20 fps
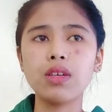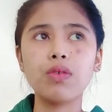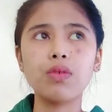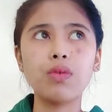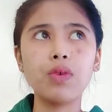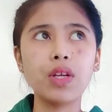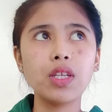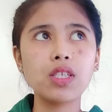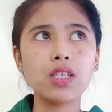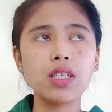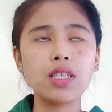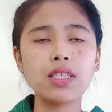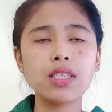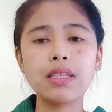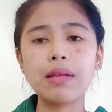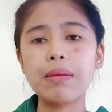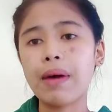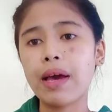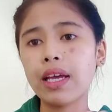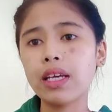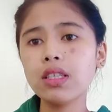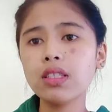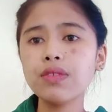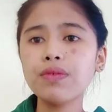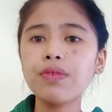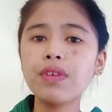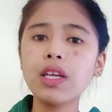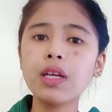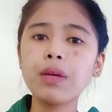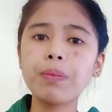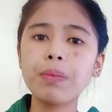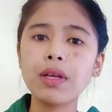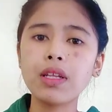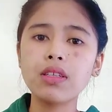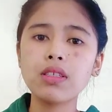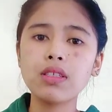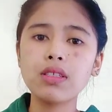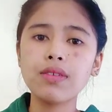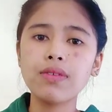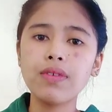which is the biosphere,
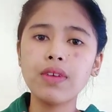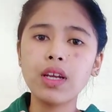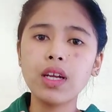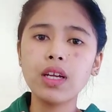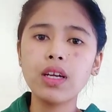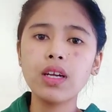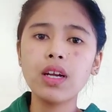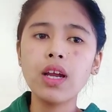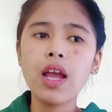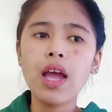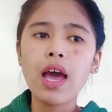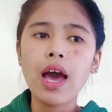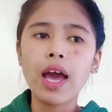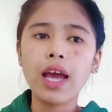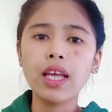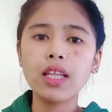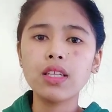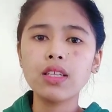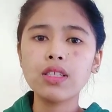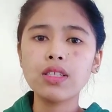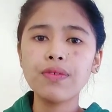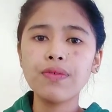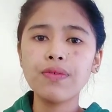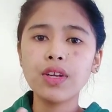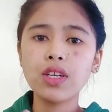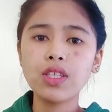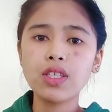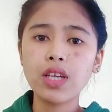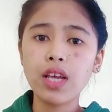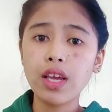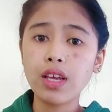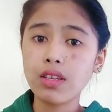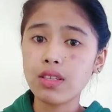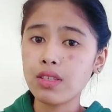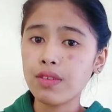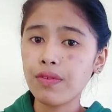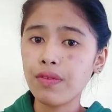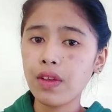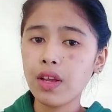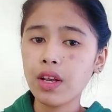pedosphere, hydrosphere,
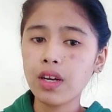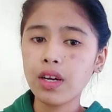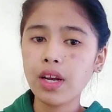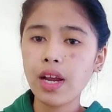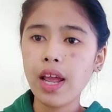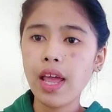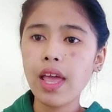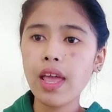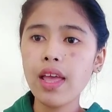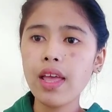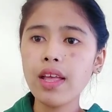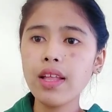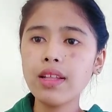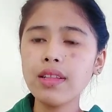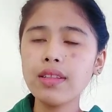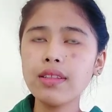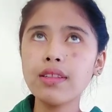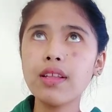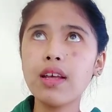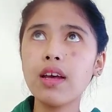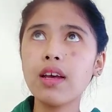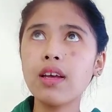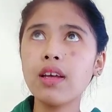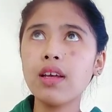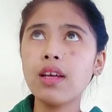geosphere, and the